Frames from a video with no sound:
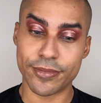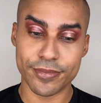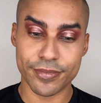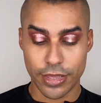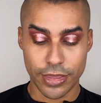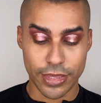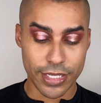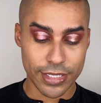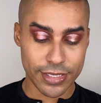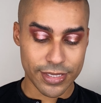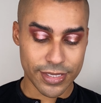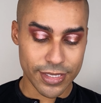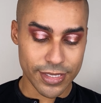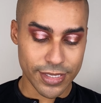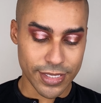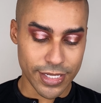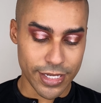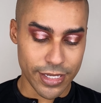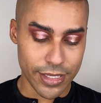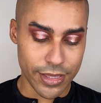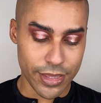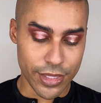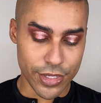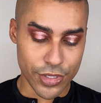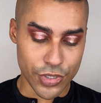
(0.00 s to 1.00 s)
This is
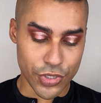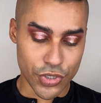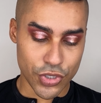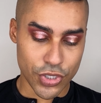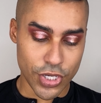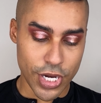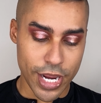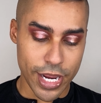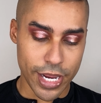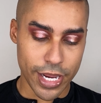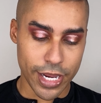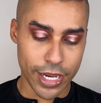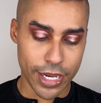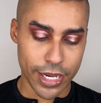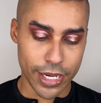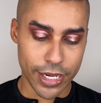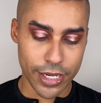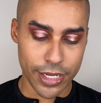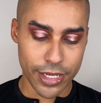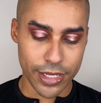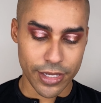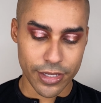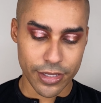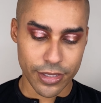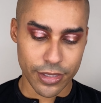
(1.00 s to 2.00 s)
in the
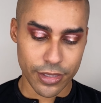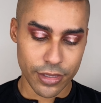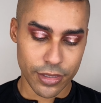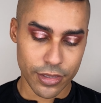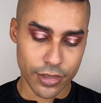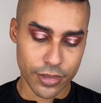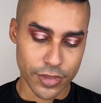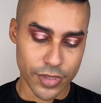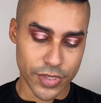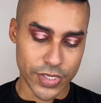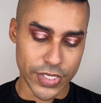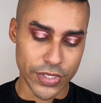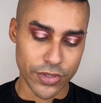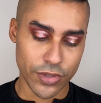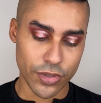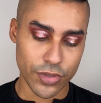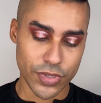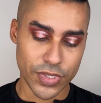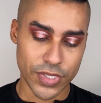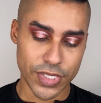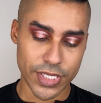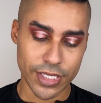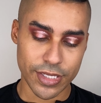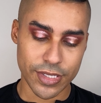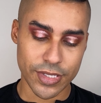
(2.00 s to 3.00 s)
shade
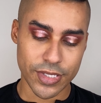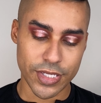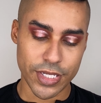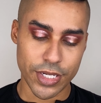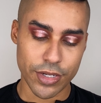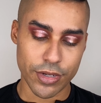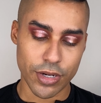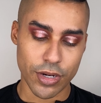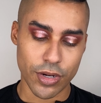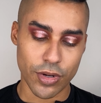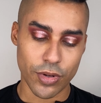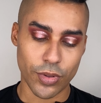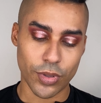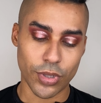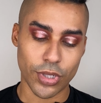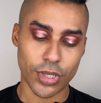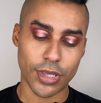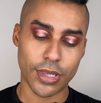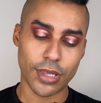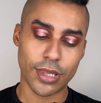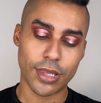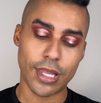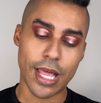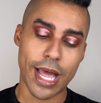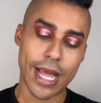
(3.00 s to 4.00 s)
060
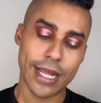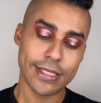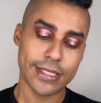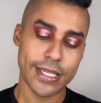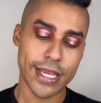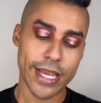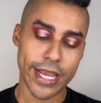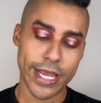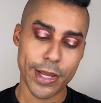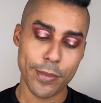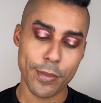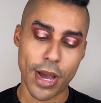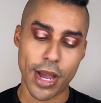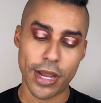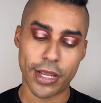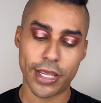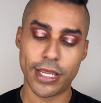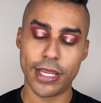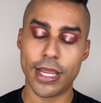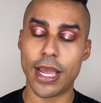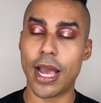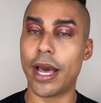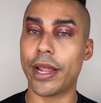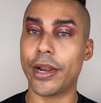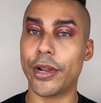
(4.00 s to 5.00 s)
Latte
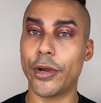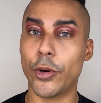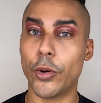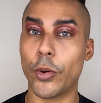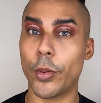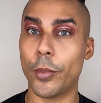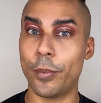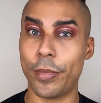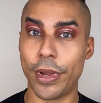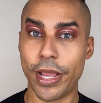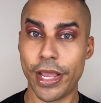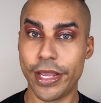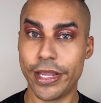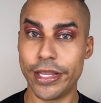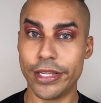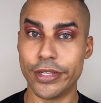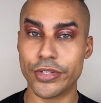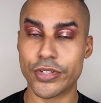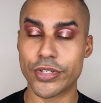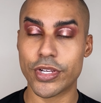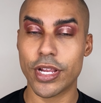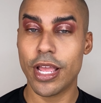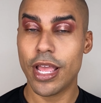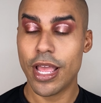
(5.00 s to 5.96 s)
Macchiato Beige.